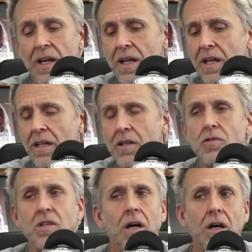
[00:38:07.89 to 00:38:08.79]
It
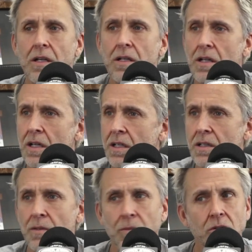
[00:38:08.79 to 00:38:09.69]
goes on
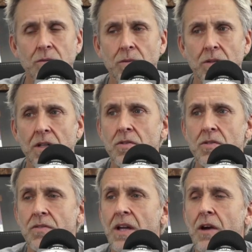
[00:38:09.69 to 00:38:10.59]
the multiple levels
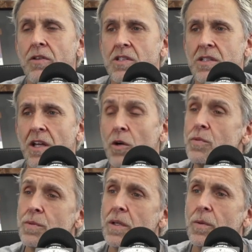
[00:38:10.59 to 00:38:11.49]
of how this
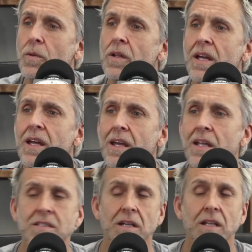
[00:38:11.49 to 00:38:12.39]
helps people. And
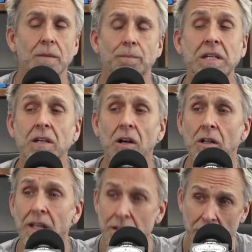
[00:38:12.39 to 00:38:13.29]
it's not the be
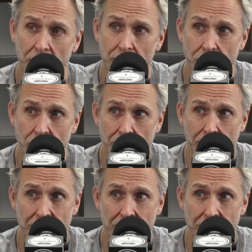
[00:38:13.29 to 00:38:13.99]
all end all of treatment.